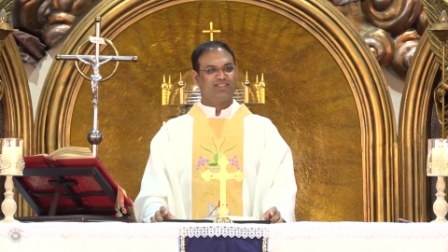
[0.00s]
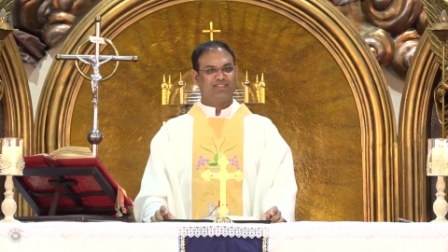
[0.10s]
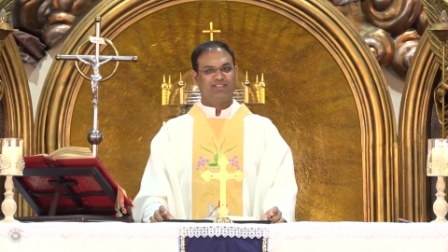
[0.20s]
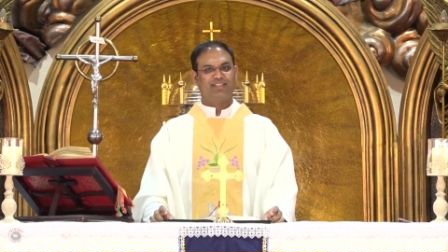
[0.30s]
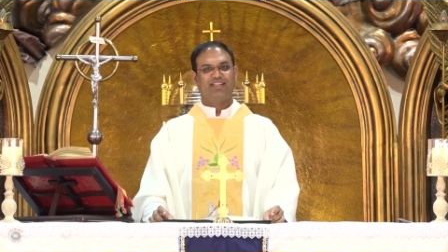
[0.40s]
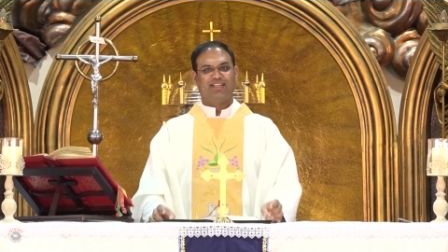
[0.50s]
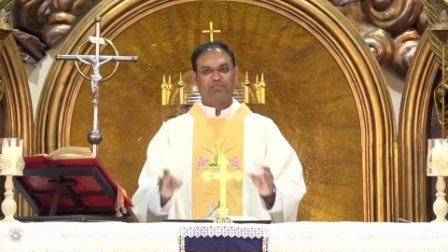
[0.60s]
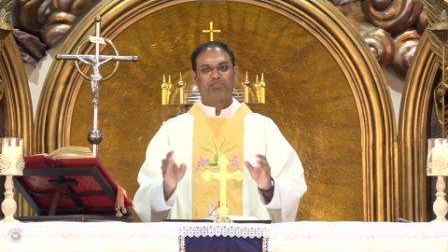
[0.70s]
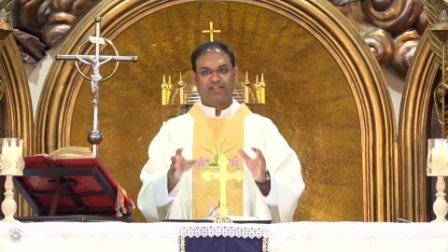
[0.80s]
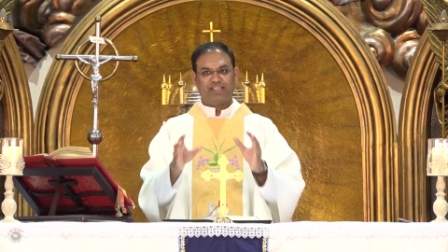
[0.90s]
You know,
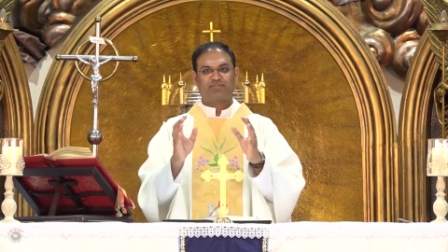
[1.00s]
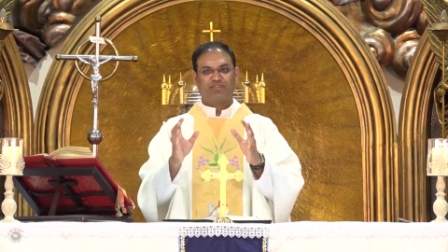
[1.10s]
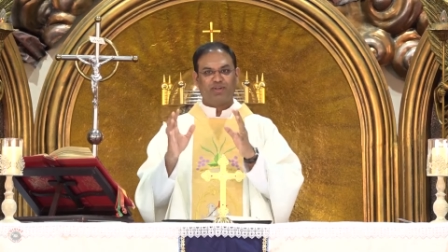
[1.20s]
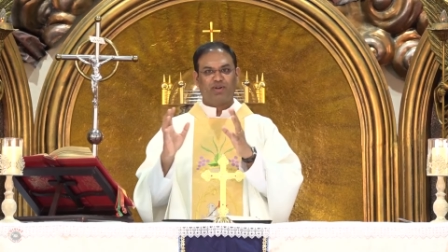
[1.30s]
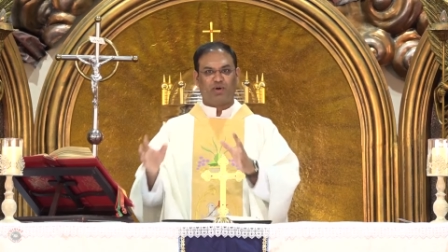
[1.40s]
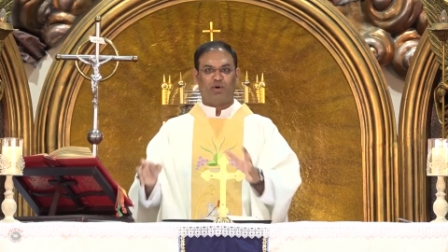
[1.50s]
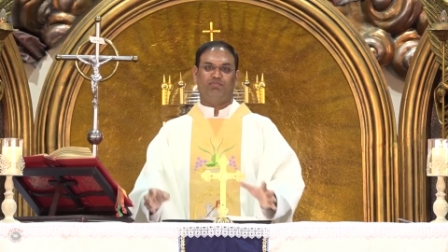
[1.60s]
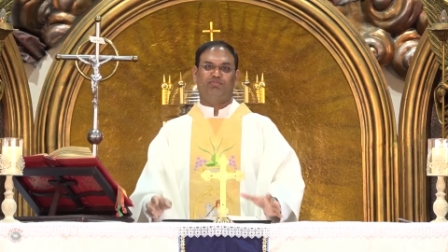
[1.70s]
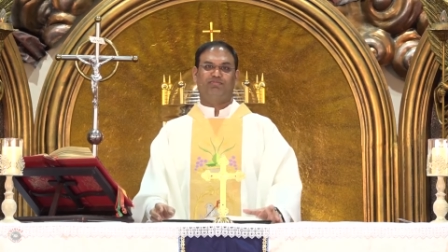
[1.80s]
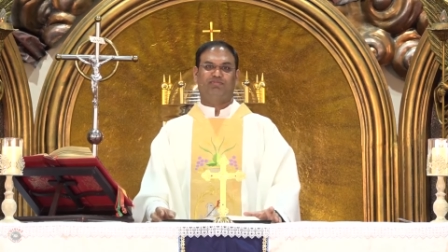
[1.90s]
a priest for your home.